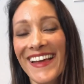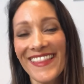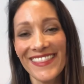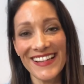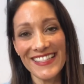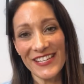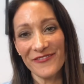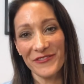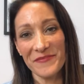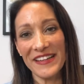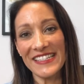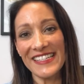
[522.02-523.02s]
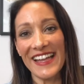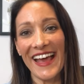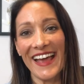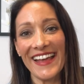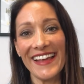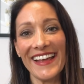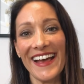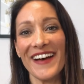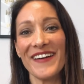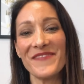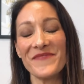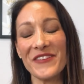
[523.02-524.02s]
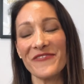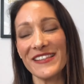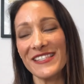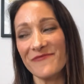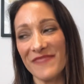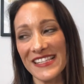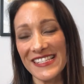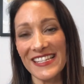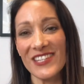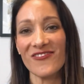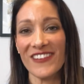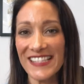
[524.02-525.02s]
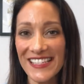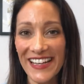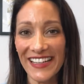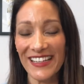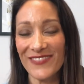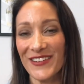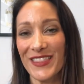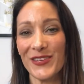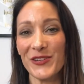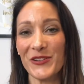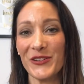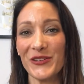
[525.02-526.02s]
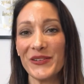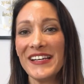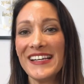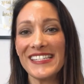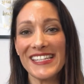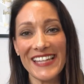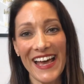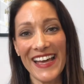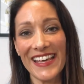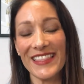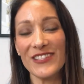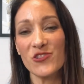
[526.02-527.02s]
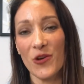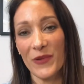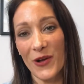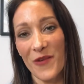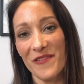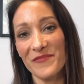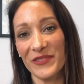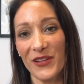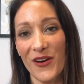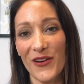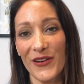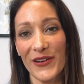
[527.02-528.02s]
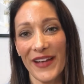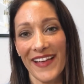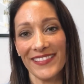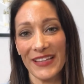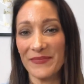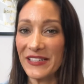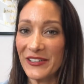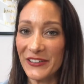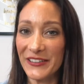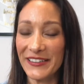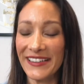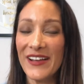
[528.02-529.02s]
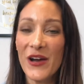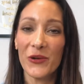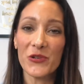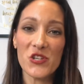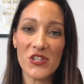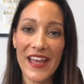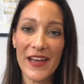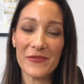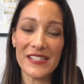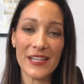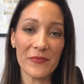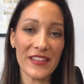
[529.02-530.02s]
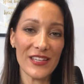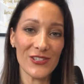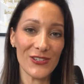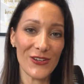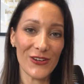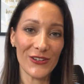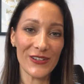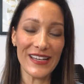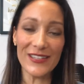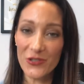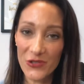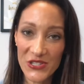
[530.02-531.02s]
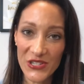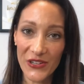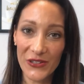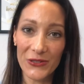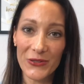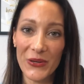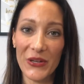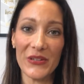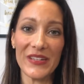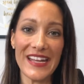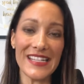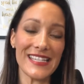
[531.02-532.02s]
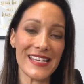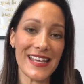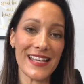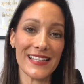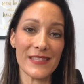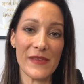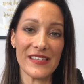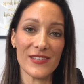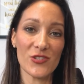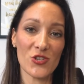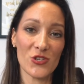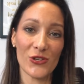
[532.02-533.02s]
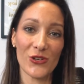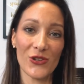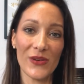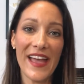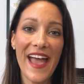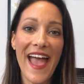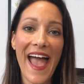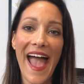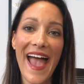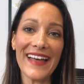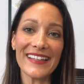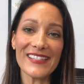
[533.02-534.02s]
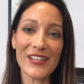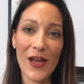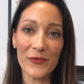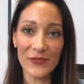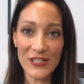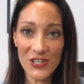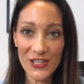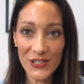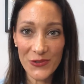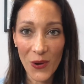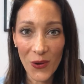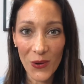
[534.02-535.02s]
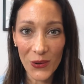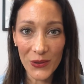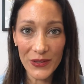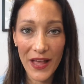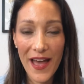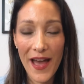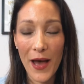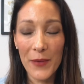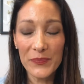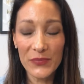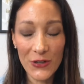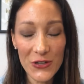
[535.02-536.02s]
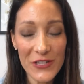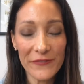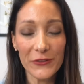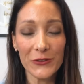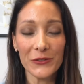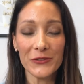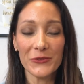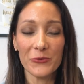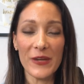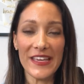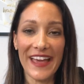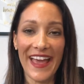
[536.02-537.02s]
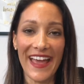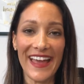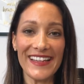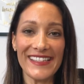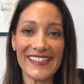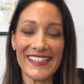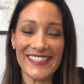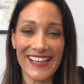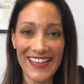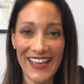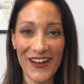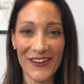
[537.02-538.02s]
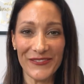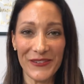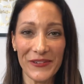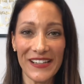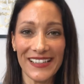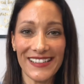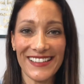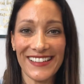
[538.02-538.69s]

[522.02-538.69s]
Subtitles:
That's it from me today. If this message resonated with you today, then drop a comment below and let me know, or share with someone that you know in your circle who needs to hear this message too. And I'm wishing you all a beautiful week ahead. Take care, everyone.